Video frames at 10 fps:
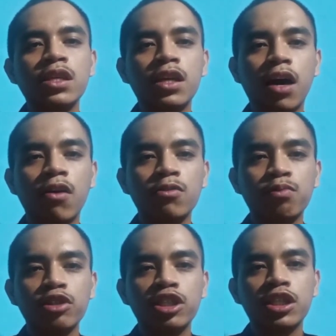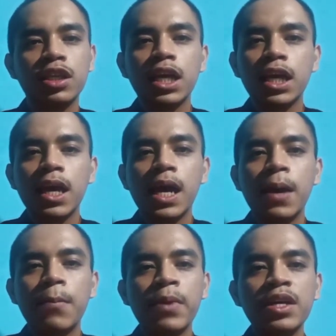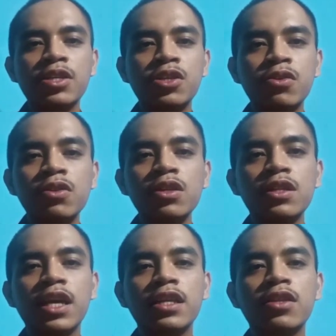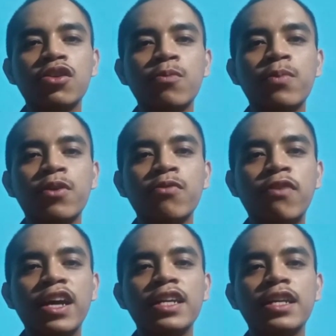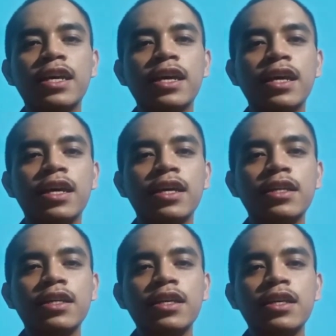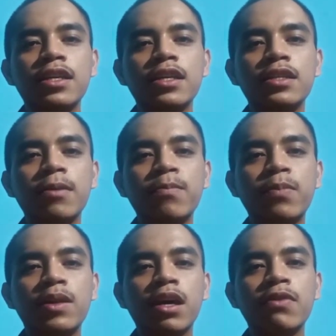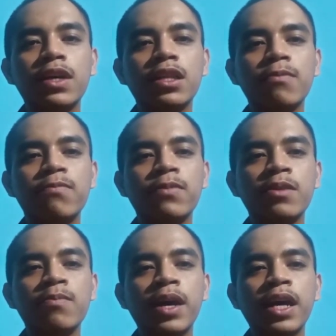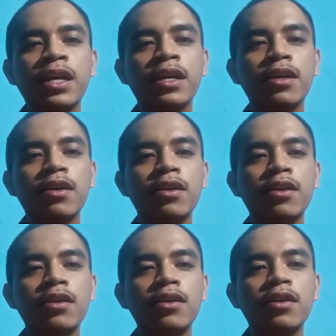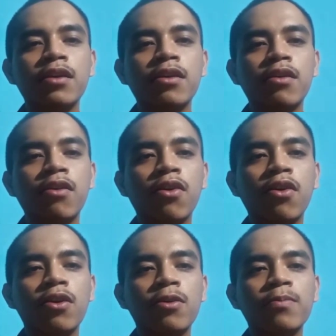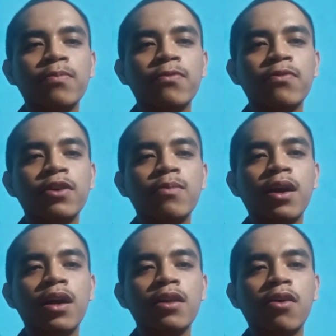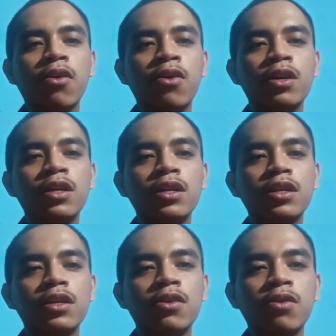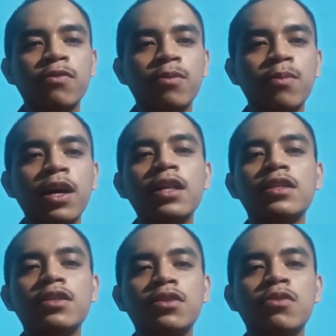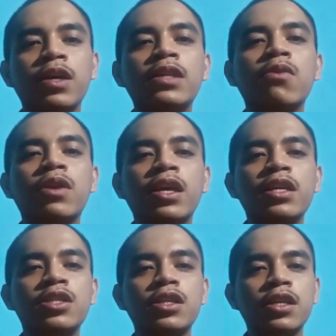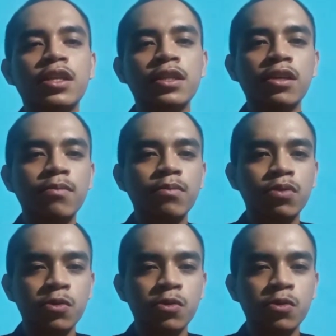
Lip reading: linguistic output. Make sure that you provide sample effective feedback, or verbal or non-verbal, to encourage